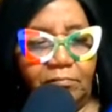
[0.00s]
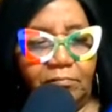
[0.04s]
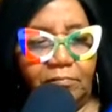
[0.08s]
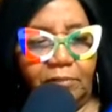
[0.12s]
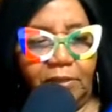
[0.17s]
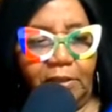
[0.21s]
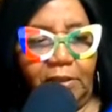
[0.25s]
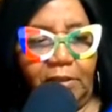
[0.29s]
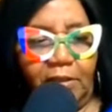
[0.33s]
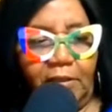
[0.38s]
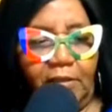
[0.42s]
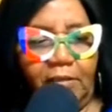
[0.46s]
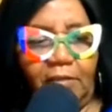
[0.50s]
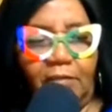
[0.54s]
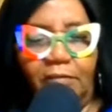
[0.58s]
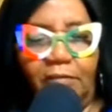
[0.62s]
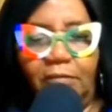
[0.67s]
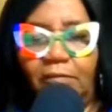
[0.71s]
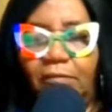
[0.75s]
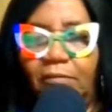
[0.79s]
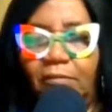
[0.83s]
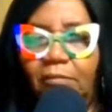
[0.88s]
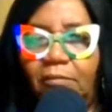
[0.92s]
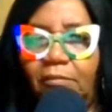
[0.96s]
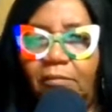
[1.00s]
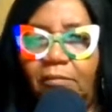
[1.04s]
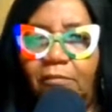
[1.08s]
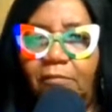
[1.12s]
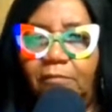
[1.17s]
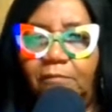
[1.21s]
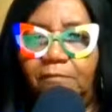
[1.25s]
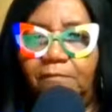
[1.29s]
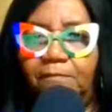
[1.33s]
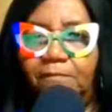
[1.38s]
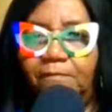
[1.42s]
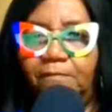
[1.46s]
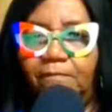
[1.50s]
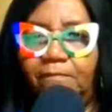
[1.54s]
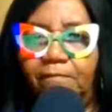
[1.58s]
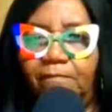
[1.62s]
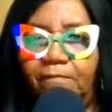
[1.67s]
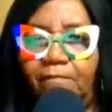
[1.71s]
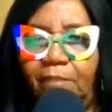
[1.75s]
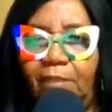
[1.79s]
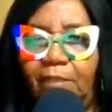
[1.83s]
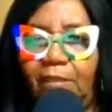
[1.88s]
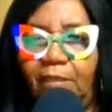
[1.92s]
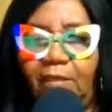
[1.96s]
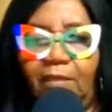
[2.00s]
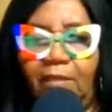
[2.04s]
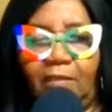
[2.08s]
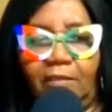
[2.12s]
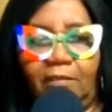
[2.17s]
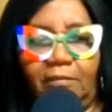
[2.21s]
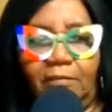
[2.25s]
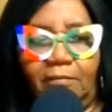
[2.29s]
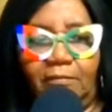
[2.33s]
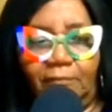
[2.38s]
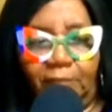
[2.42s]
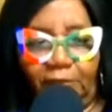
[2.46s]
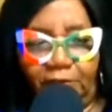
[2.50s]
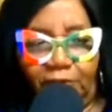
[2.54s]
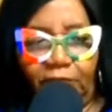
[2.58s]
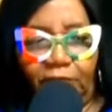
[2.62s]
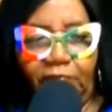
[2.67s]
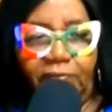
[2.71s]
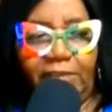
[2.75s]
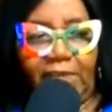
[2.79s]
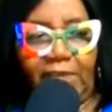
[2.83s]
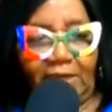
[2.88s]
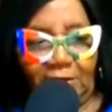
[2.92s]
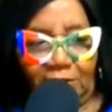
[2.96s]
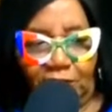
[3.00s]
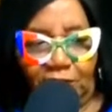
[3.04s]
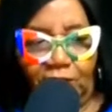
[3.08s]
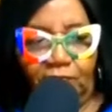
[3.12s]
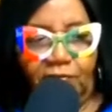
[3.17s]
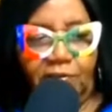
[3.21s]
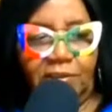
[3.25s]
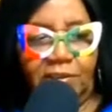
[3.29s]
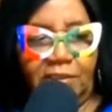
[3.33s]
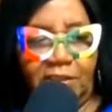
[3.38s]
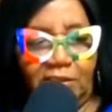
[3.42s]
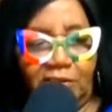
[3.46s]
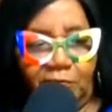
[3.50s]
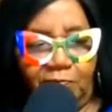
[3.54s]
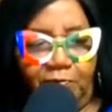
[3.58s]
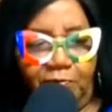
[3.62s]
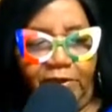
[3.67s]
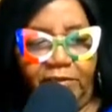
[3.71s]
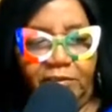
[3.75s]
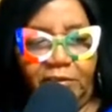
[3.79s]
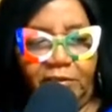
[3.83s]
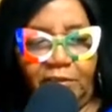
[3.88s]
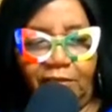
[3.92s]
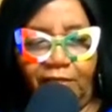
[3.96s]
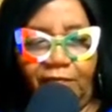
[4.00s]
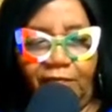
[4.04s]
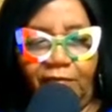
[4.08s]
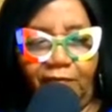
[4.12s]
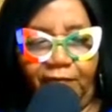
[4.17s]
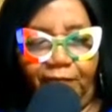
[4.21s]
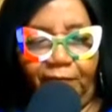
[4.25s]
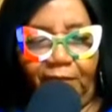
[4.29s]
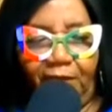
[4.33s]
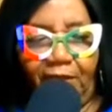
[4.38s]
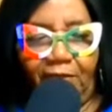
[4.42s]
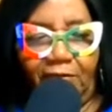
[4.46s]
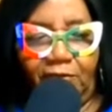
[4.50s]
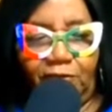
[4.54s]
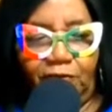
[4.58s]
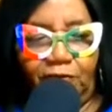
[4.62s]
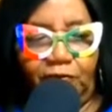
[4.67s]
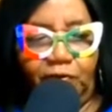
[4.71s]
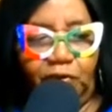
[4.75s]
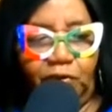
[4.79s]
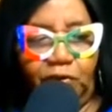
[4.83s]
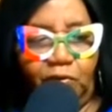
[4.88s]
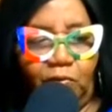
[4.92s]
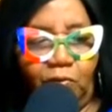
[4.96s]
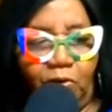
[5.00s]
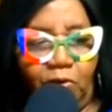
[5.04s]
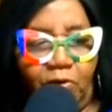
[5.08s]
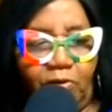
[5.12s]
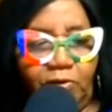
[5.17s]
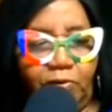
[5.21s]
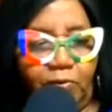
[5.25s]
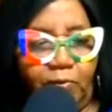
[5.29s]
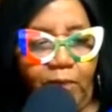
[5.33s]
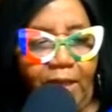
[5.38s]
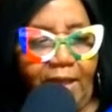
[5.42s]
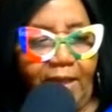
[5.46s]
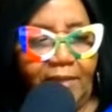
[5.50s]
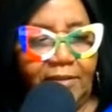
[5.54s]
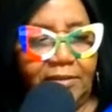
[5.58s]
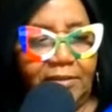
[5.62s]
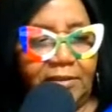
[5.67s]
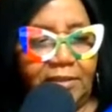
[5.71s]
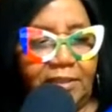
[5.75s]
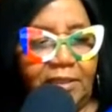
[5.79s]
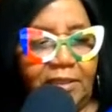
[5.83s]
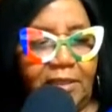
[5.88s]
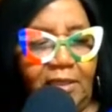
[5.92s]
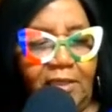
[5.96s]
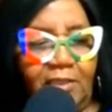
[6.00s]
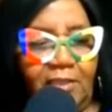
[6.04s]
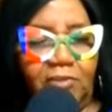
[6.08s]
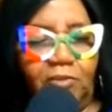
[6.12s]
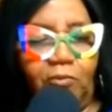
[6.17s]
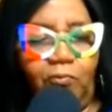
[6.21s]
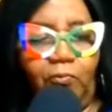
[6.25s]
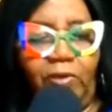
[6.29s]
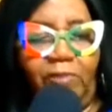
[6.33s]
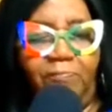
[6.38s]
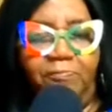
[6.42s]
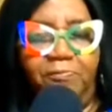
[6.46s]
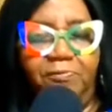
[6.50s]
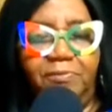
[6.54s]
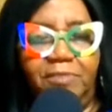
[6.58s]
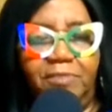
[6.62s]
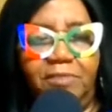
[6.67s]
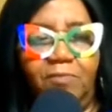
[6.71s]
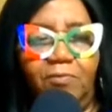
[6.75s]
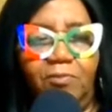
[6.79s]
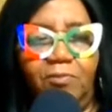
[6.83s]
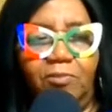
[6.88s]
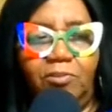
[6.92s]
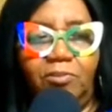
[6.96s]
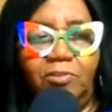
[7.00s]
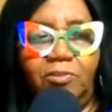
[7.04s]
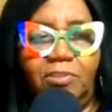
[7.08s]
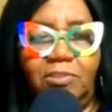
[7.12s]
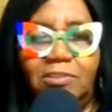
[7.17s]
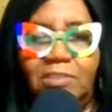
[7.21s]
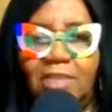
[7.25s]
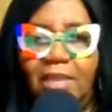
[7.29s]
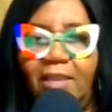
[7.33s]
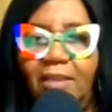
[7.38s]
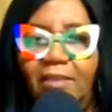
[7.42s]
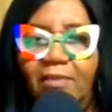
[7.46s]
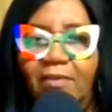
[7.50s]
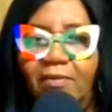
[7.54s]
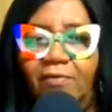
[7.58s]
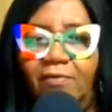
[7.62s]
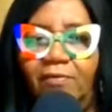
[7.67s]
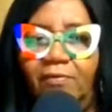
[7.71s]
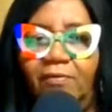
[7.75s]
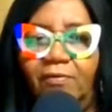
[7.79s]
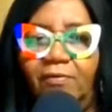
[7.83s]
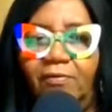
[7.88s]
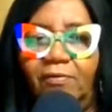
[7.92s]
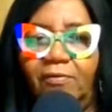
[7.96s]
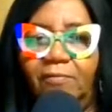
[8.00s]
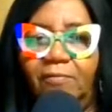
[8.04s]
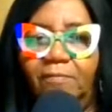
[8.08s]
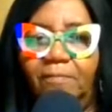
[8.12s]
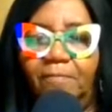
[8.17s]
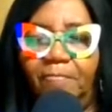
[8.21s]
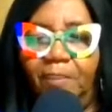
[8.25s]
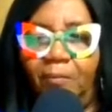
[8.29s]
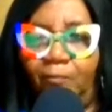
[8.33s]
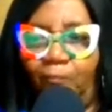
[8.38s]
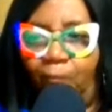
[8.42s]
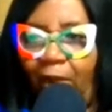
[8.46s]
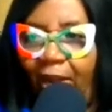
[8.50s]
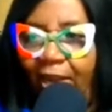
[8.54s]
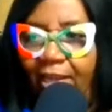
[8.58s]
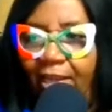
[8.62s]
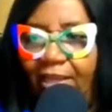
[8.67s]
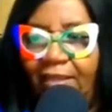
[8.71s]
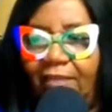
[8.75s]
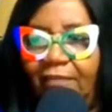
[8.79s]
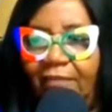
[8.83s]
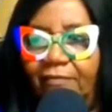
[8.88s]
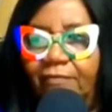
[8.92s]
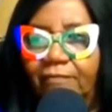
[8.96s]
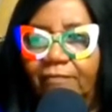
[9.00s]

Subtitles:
Yeah. Yeah. What you say is using an expression of your faith. Use your words wisely to represent what you desire. Right.